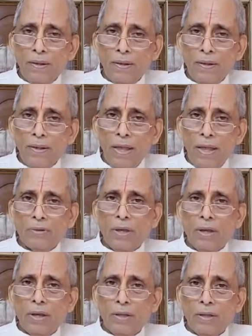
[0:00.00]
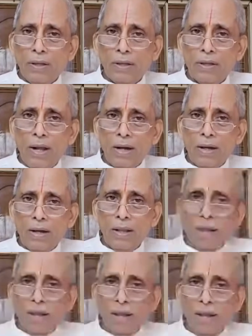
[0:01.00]
they think that
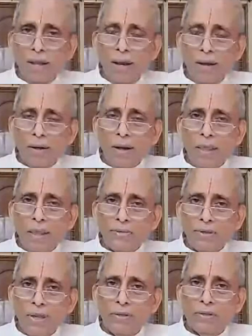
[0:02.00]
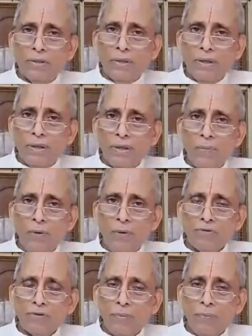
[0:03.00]
intelligence is
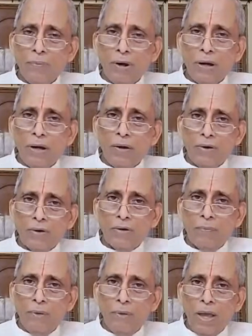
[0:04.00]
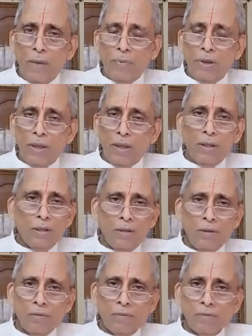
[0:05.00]
most important to be happy. No.